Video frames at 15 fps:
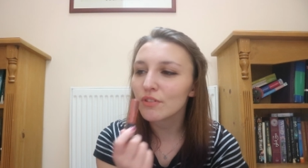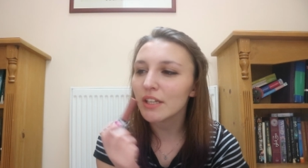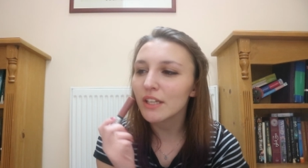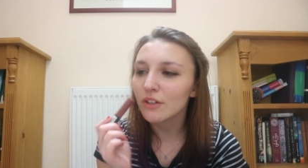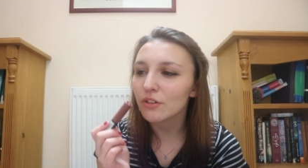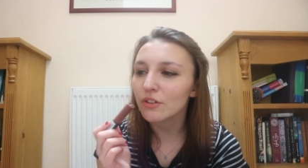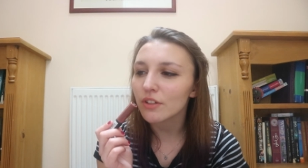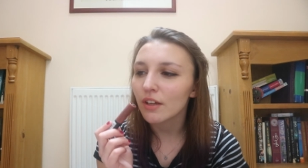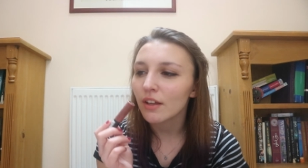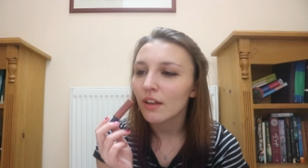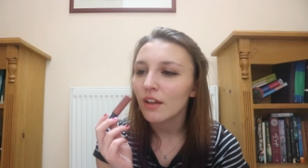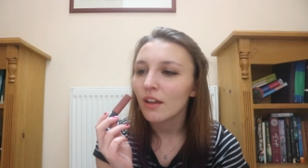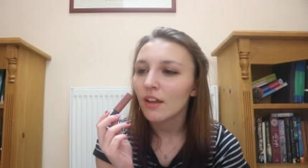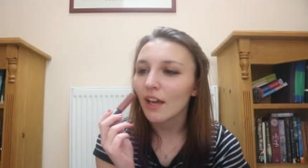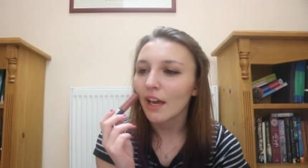really good
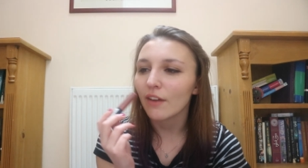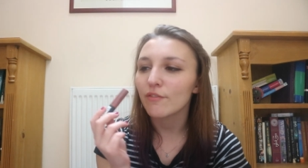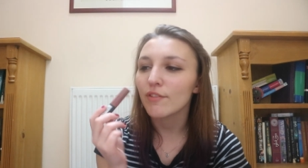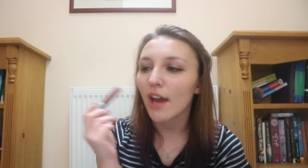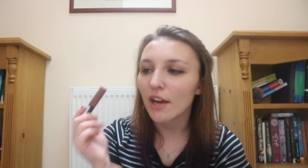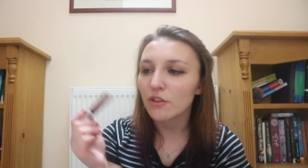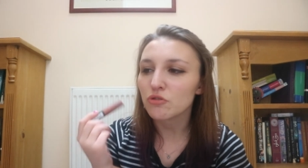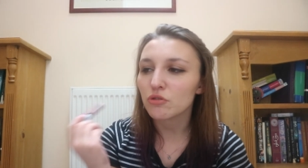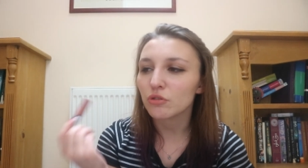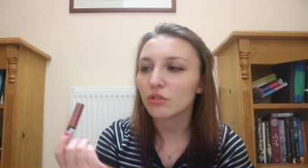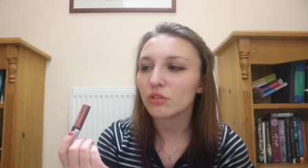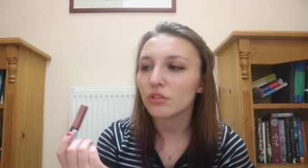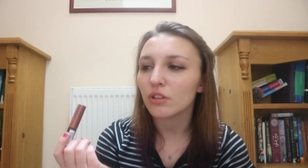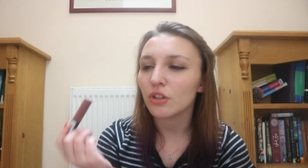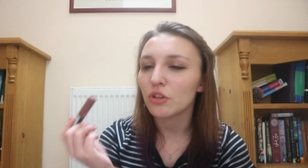kind of
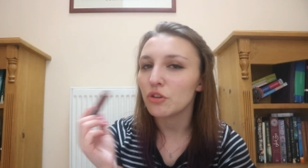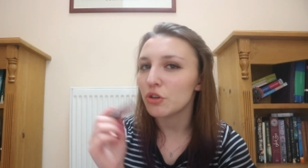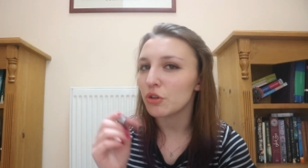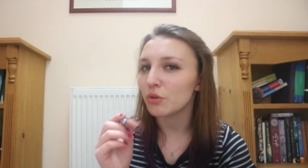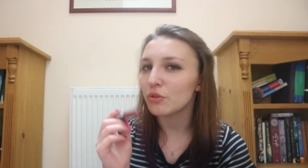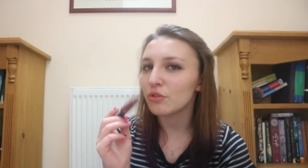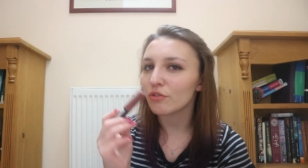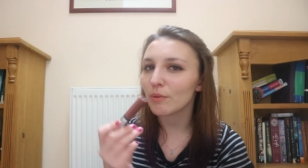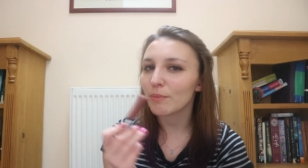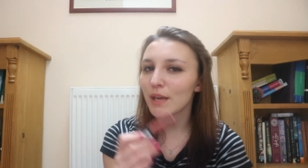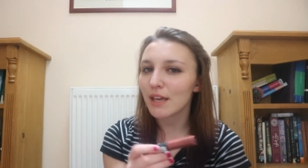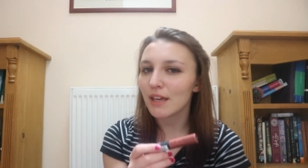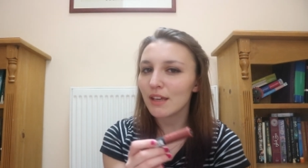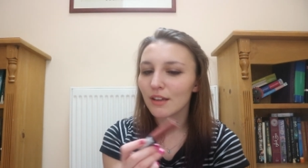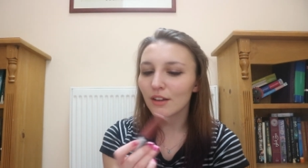natural nude for
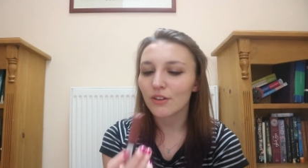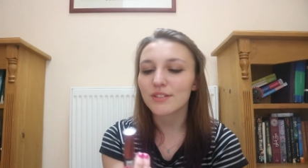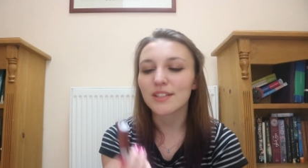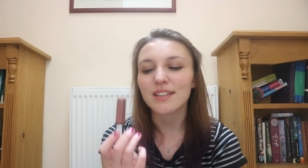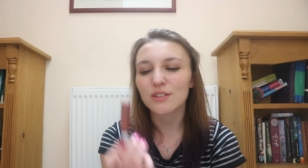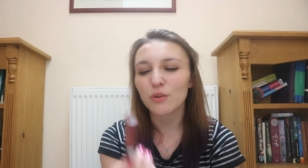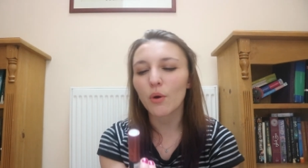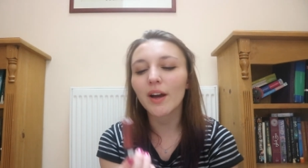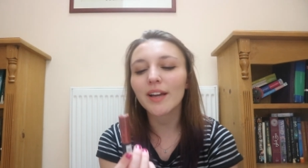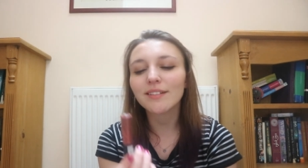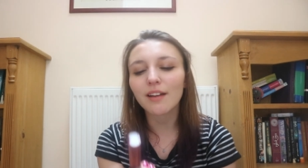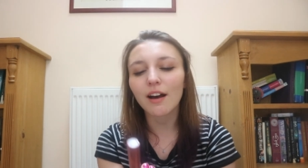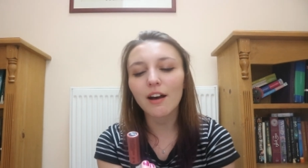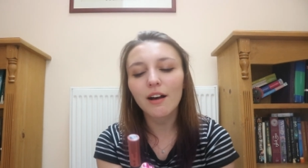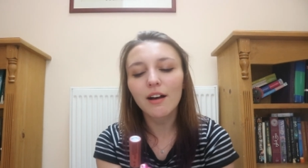me because it's quite
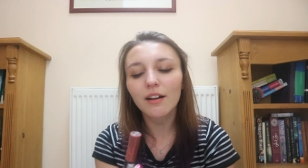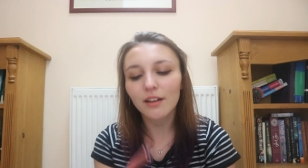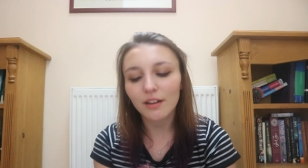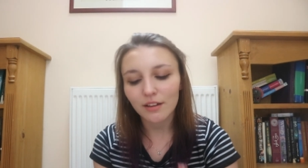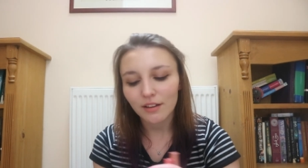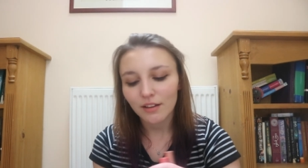dark.